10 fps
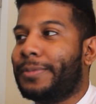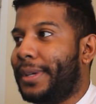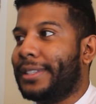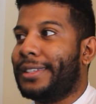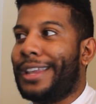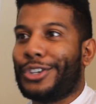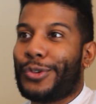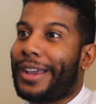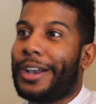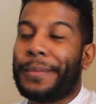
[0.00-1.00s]
Because the next
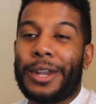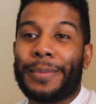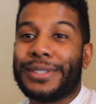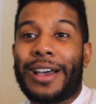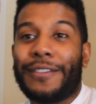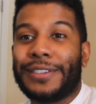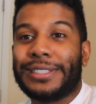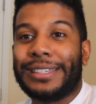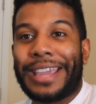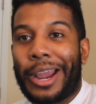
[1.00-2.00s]
track coming up is
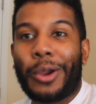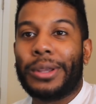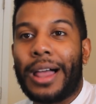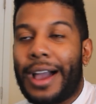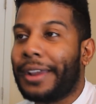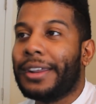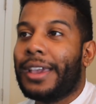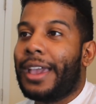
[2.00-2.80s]
obviously Caroline.